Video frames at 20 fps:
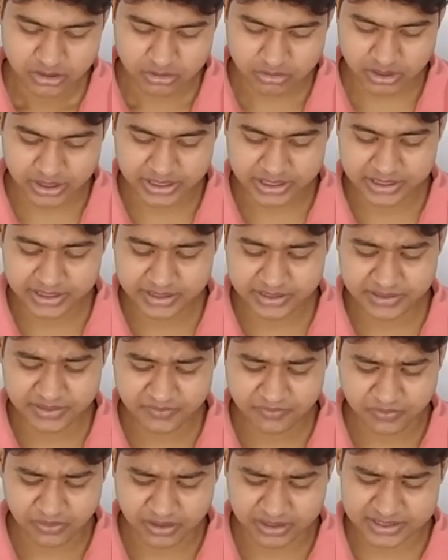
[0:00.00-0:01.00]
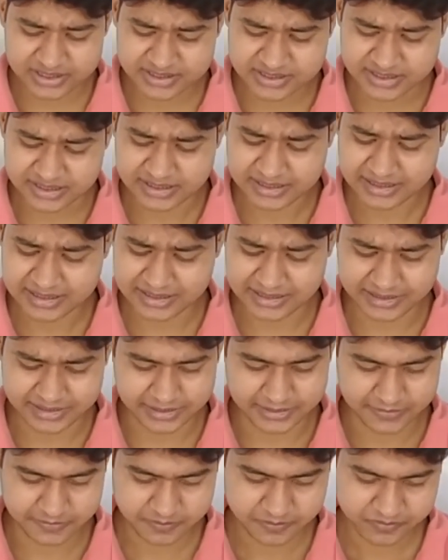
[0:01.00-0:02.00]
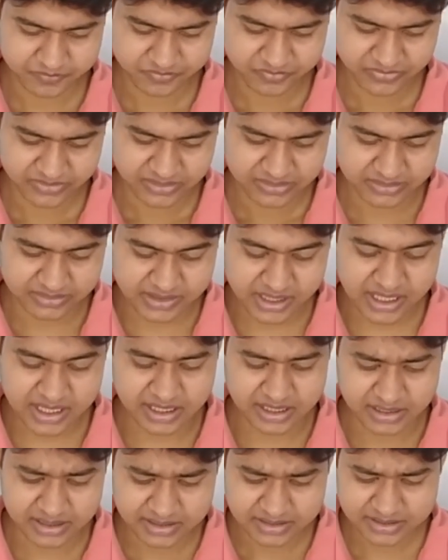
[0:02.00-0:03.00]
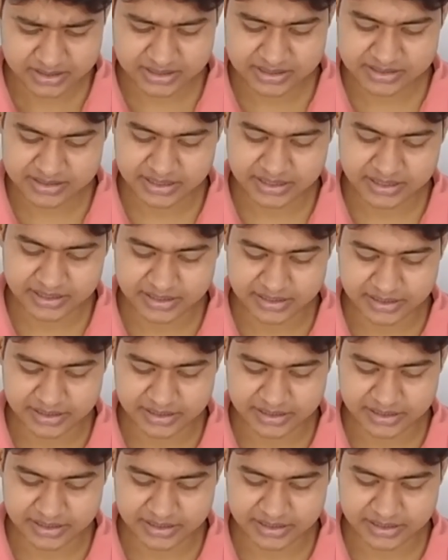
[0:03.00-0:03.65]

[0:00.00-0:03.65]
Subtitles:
royally in a forest clearing. They, she said